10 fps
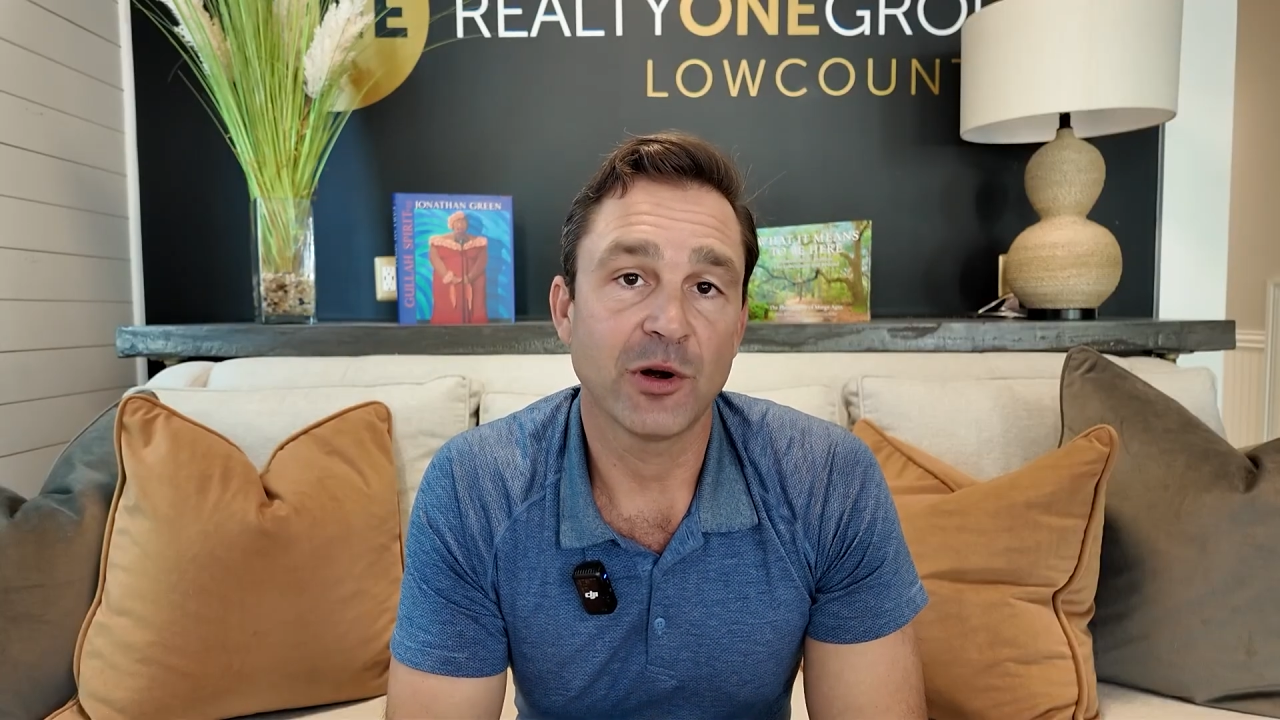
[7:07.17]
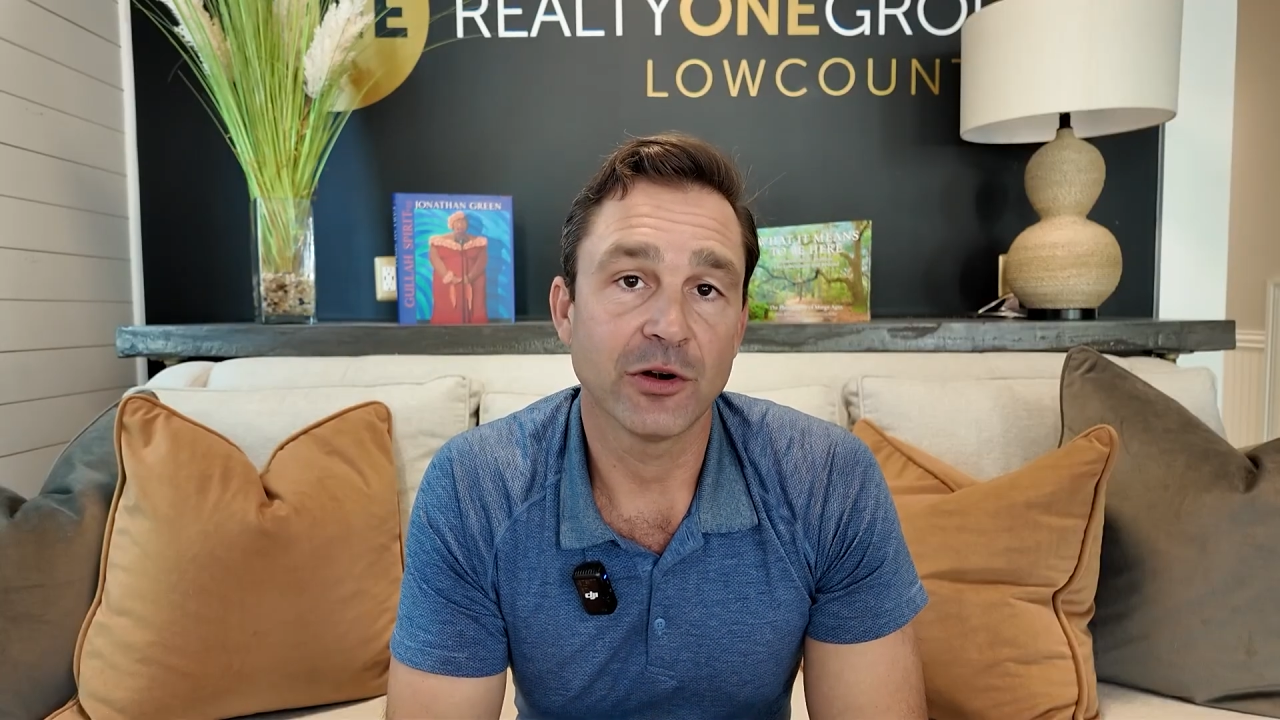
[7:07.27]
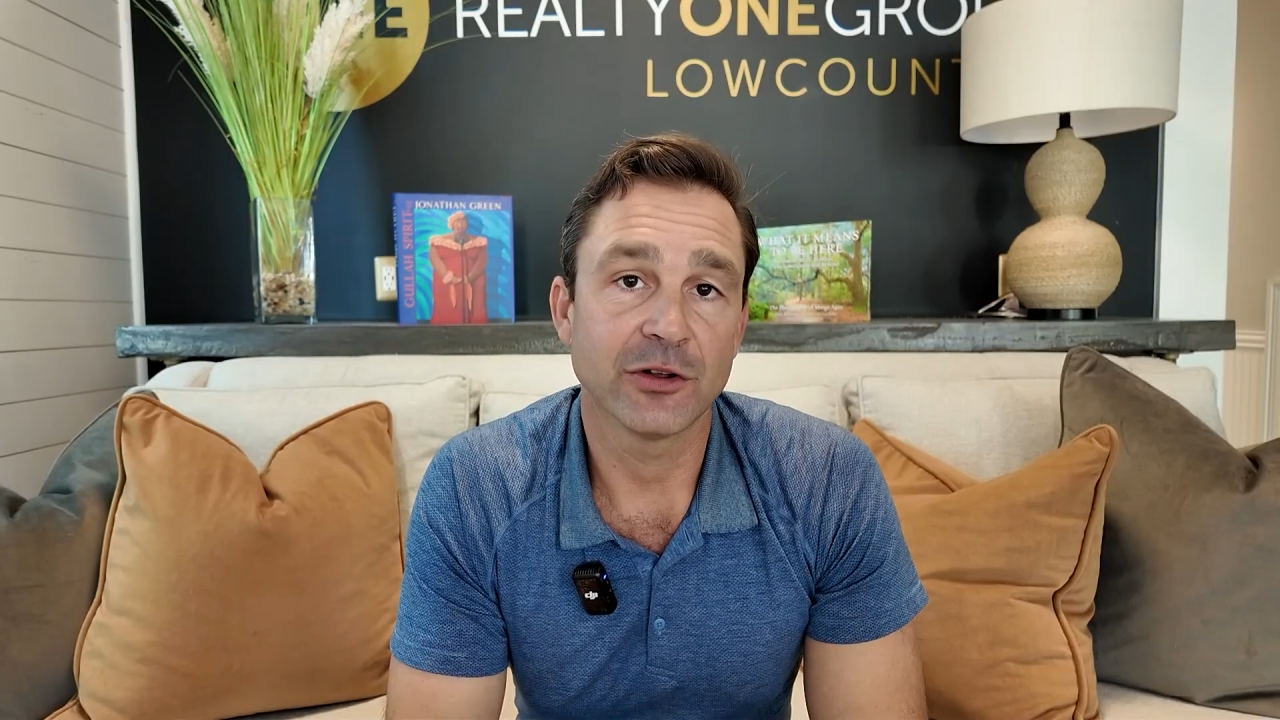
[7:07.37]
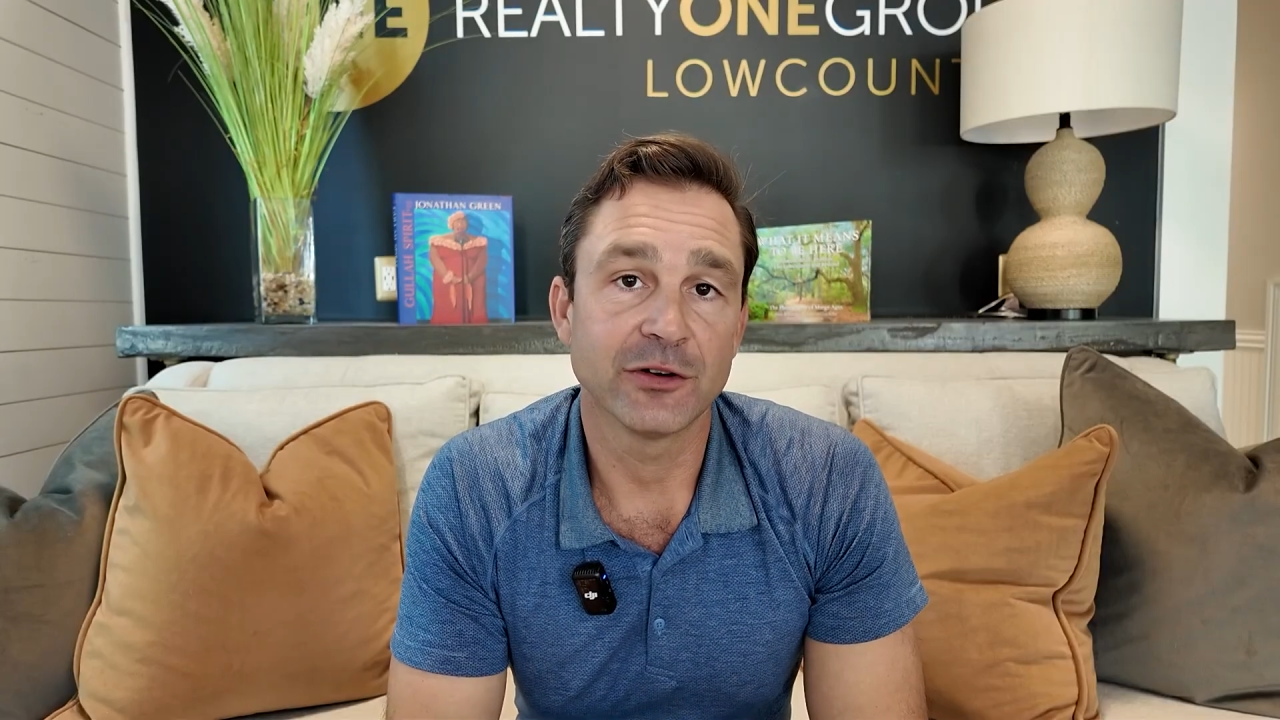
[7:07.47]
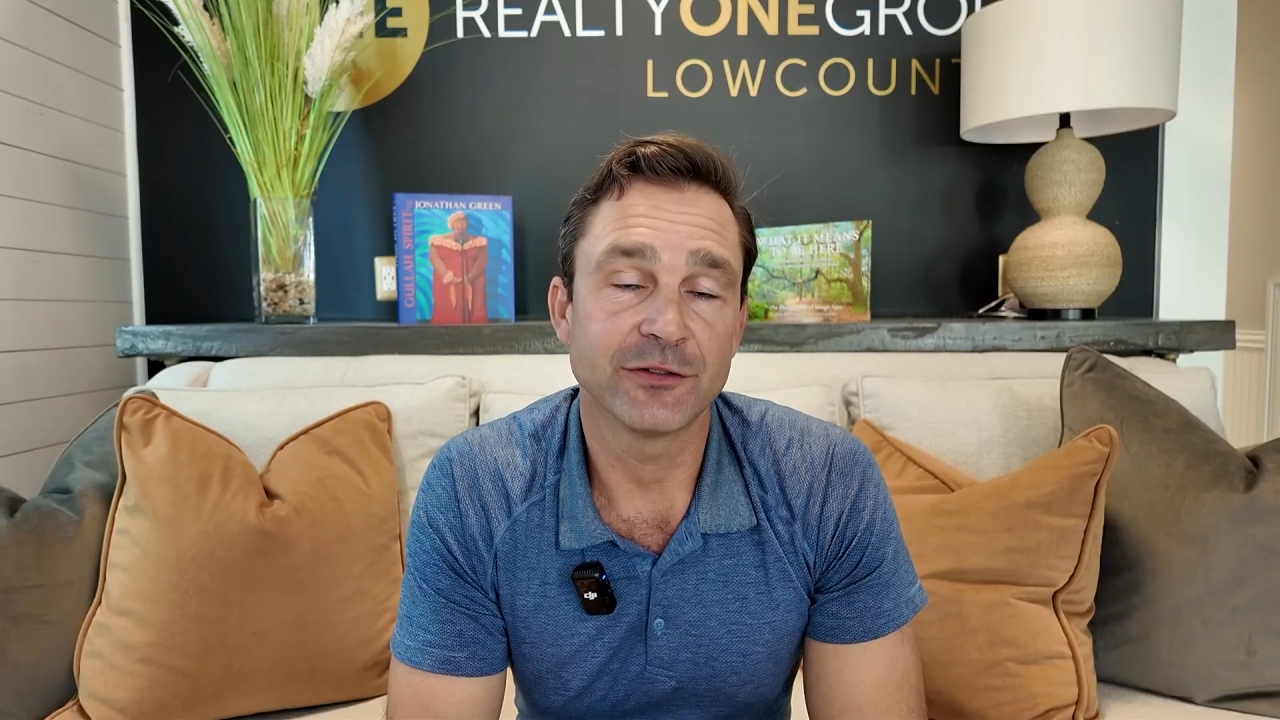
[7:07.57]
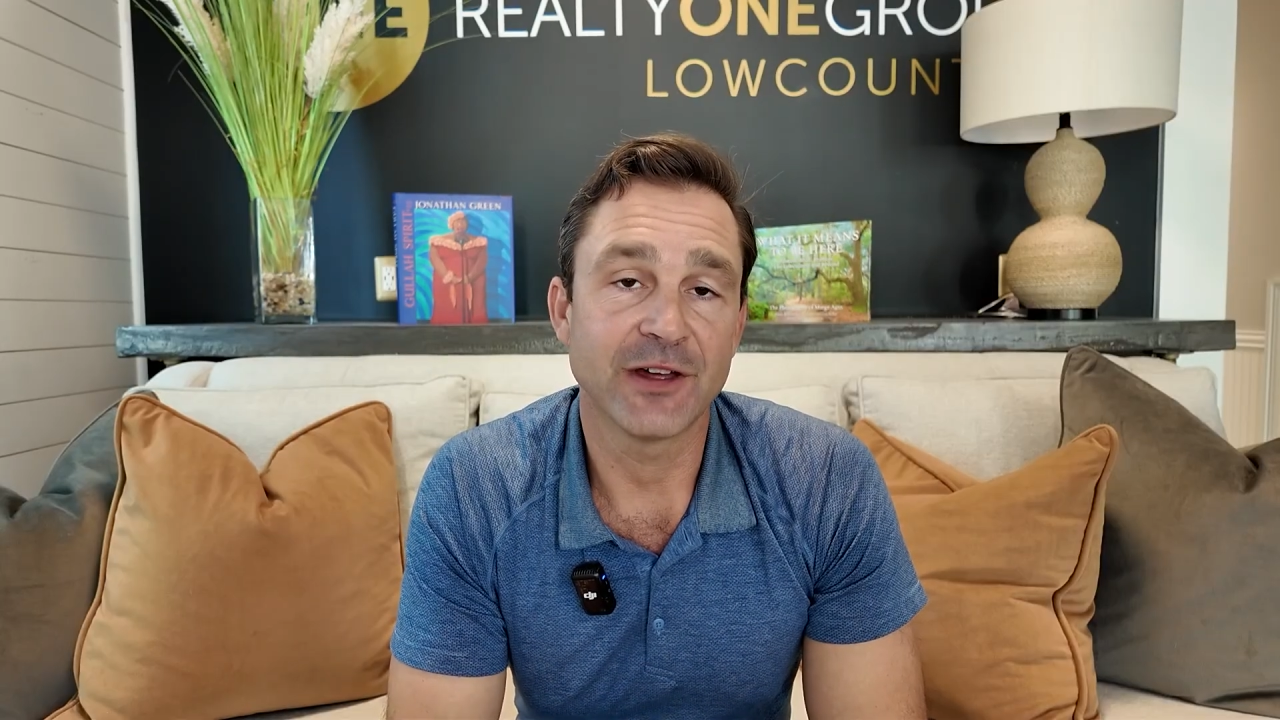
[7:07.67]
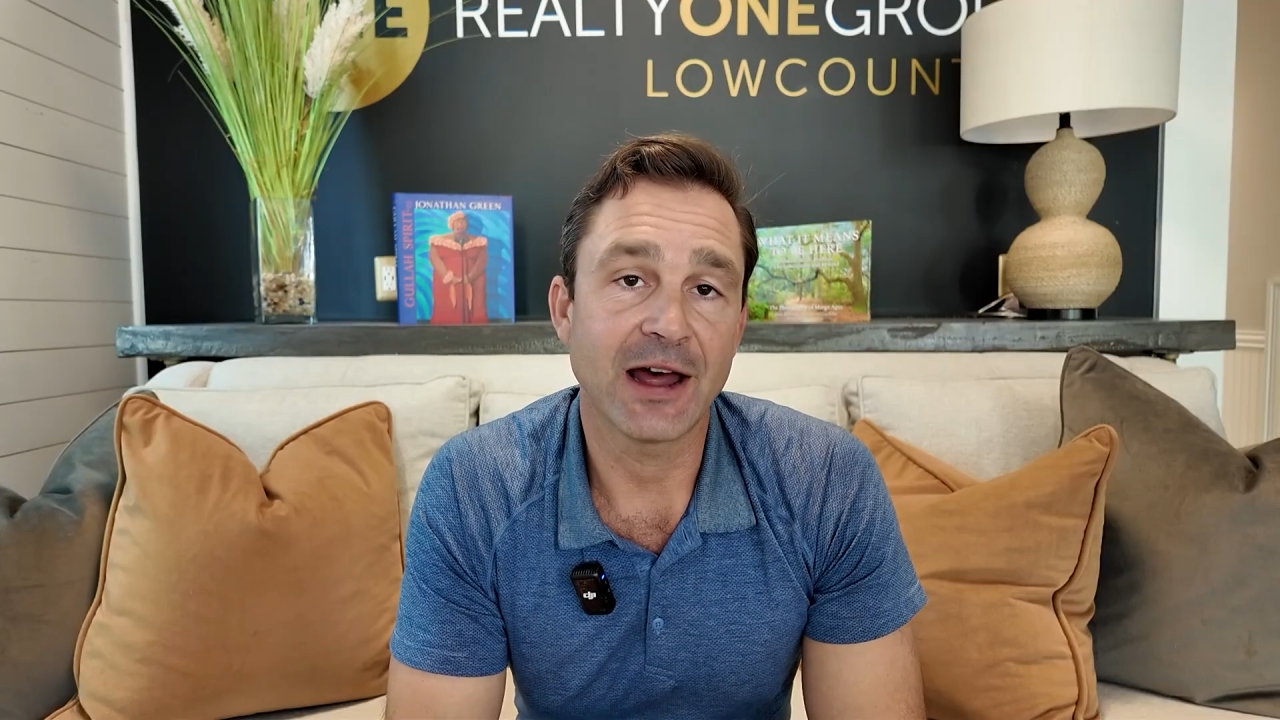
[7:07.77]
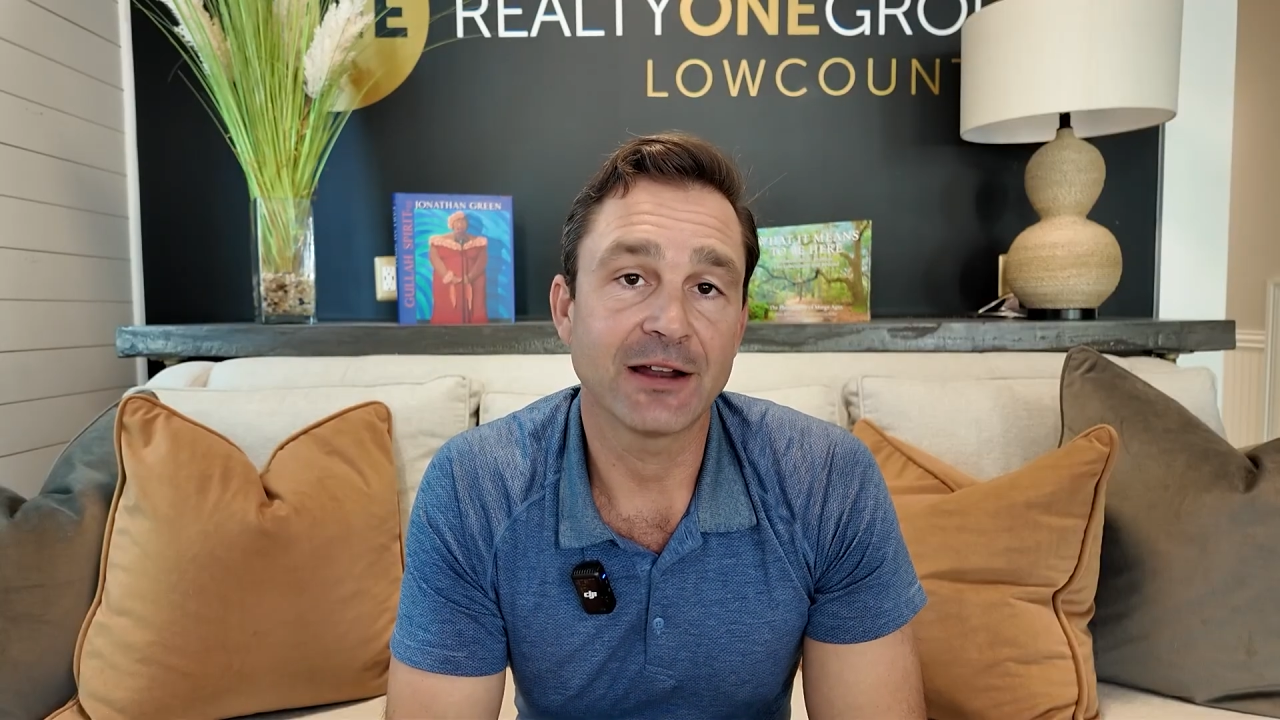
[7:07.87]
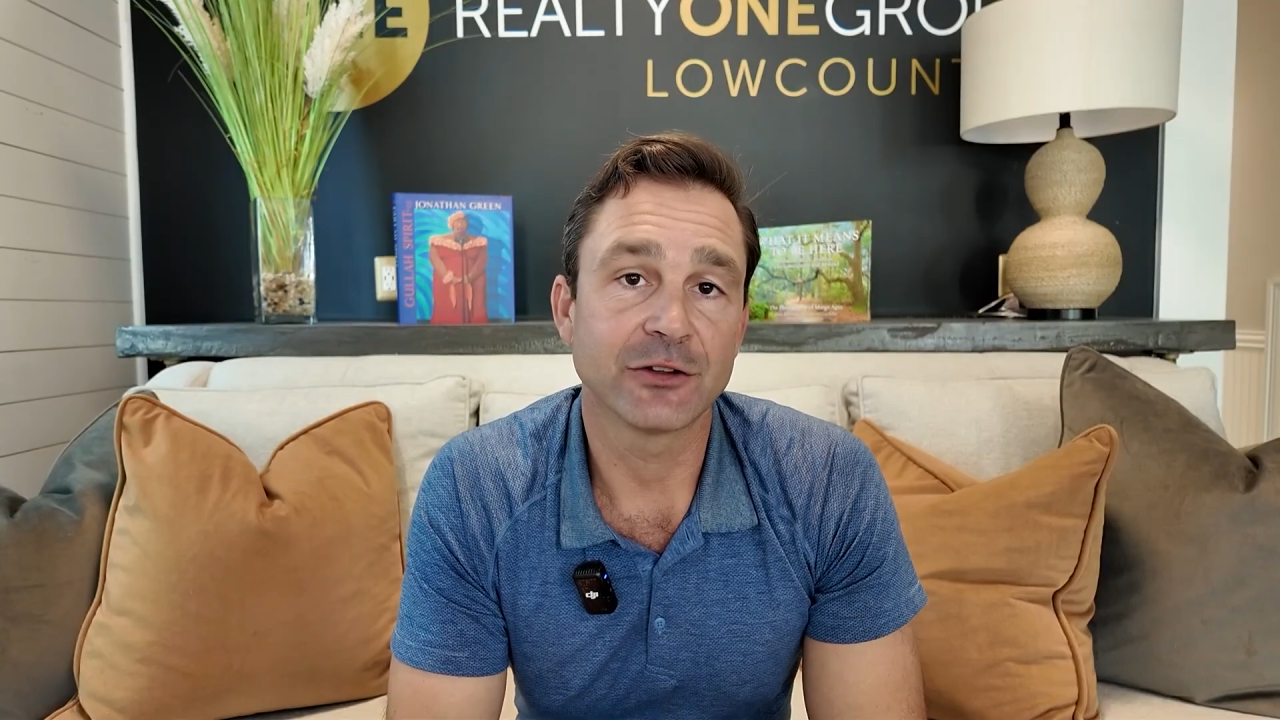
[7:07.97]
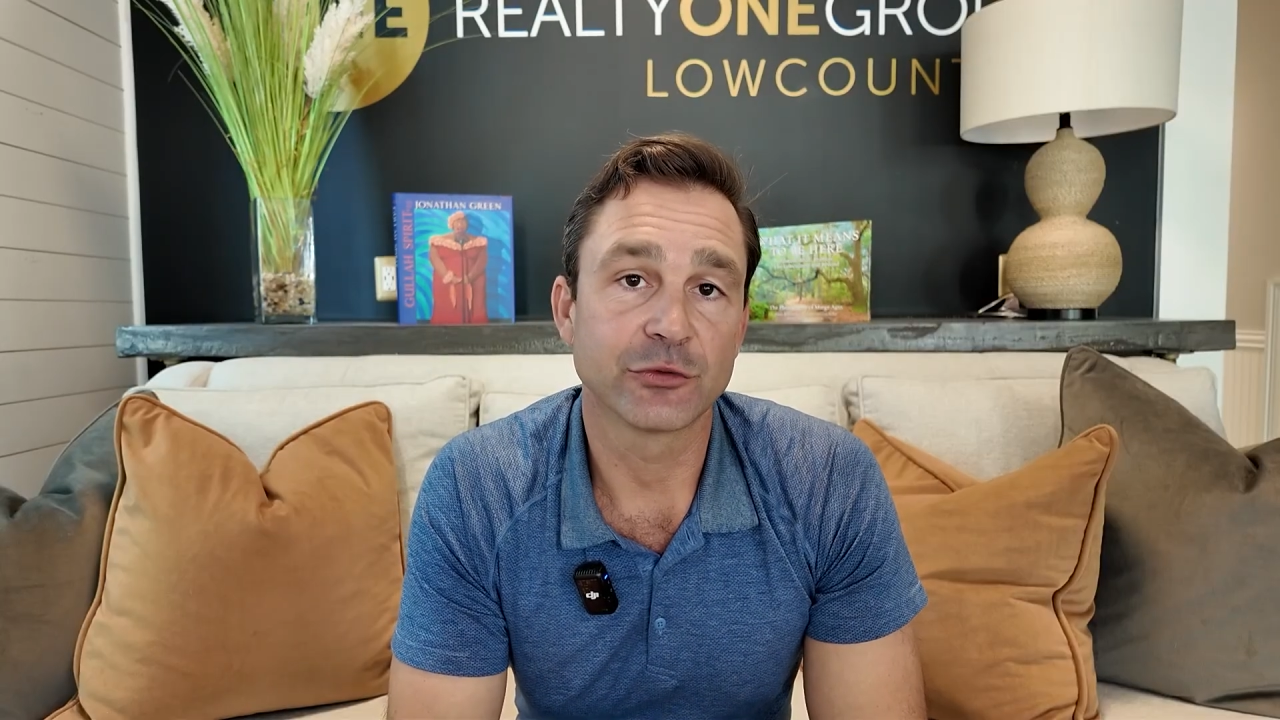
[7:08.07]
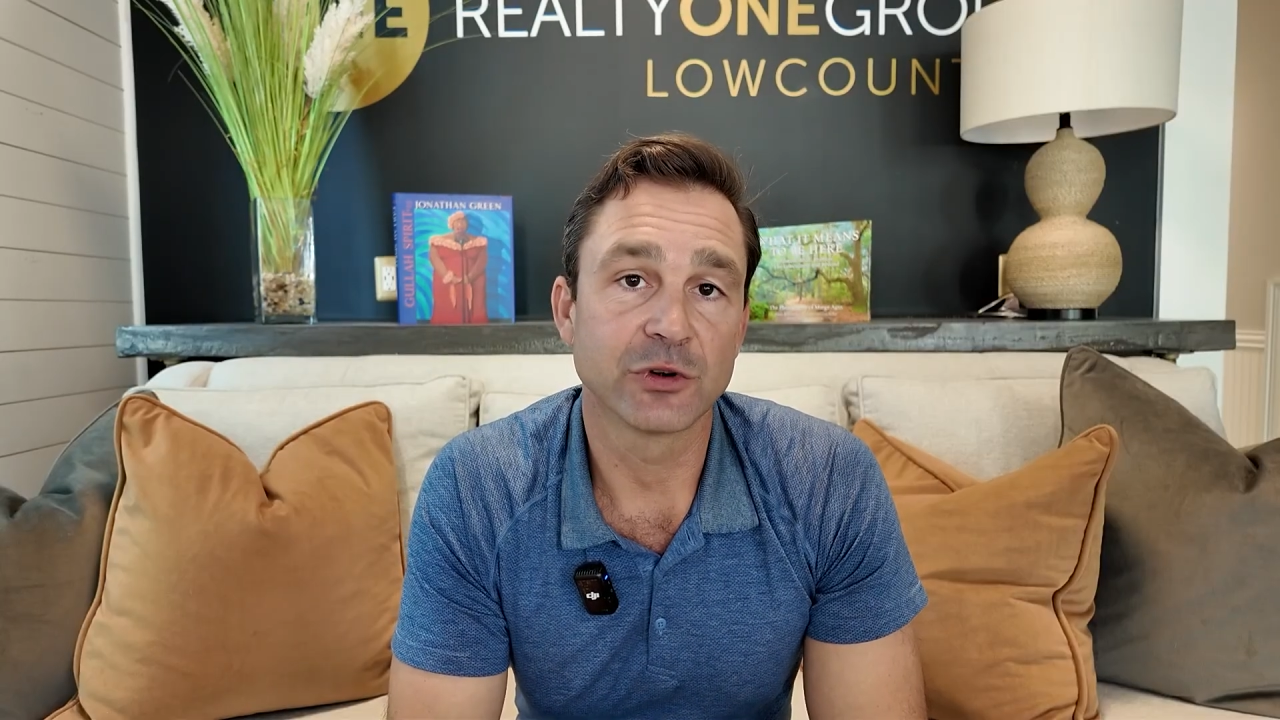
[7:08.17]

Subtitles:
part of that is